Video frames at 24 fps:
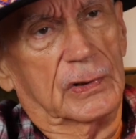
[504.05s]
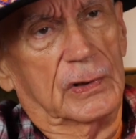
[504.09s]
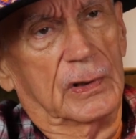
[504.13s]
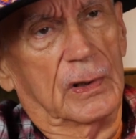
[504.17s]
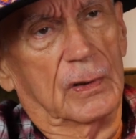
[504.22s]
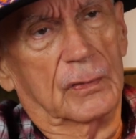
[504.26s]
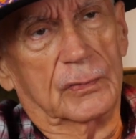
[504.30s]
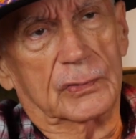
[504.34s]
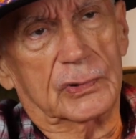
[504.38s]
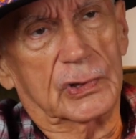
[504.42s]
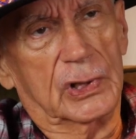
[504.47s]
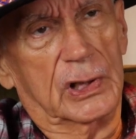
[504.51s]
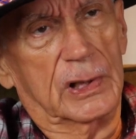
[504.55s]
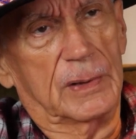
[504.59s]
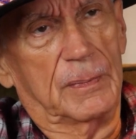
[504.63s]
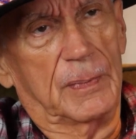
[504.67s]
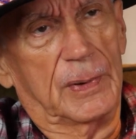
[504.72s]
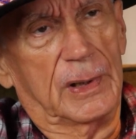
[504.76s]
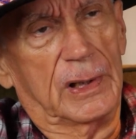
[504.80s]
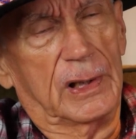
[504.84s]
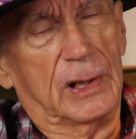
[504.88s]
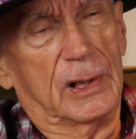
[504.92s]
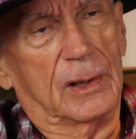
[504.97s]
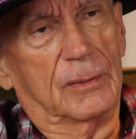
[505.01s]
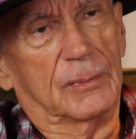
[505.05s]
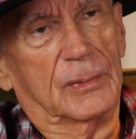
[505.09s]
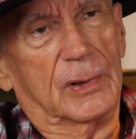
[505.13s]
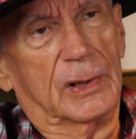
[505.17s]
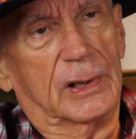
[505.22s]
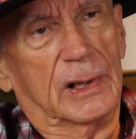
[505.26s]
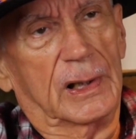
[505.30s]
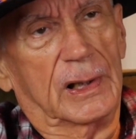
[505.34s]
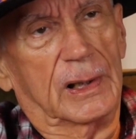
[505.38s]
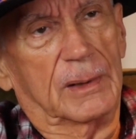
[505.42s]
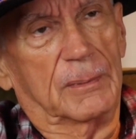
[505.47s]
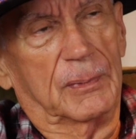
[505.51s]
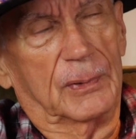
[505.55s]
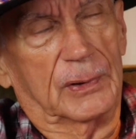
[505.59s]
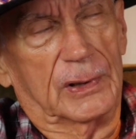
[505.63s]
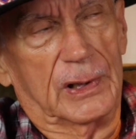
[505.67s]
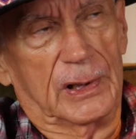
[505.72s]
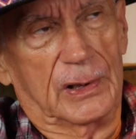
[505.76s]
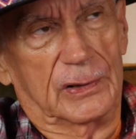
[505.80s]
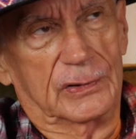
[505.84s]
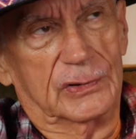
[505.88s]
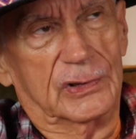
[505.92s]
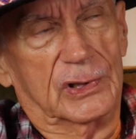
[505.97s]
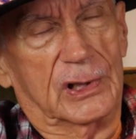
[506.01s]
You don't see many of them today, but
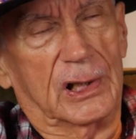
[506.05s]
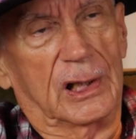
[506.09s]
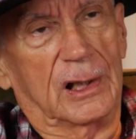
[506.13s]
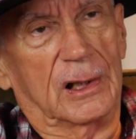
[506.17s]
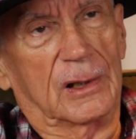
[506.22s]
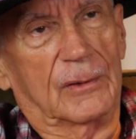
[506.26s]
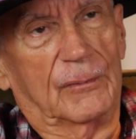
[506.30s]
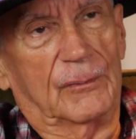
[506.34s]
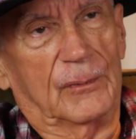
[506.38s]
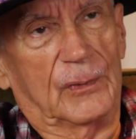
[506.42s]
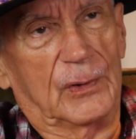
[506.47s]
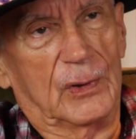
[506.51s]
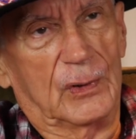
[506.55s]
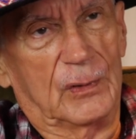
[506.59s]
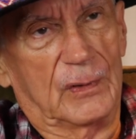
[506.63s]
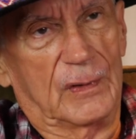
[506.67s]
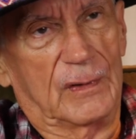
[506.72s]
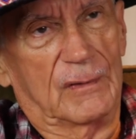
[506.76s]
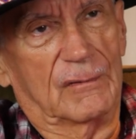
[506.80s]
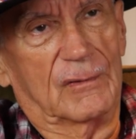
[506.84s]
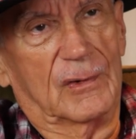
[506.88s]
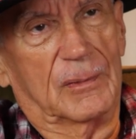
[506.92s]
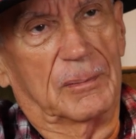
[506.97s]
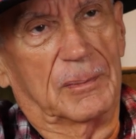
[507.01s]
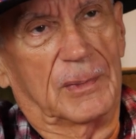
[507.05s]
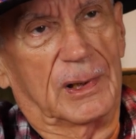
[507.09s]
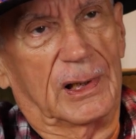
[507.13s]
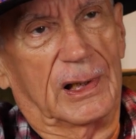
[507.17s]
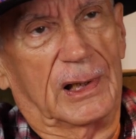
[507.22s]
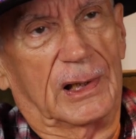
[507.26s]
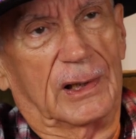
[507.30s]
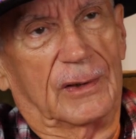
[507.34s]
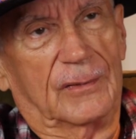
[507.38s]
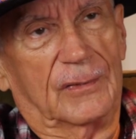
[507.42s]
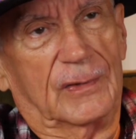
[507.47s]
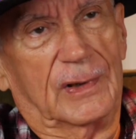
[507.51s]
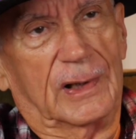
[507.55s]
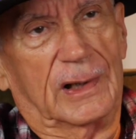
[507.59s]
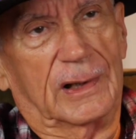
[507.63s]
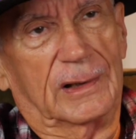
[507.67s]
there's still a few of them left.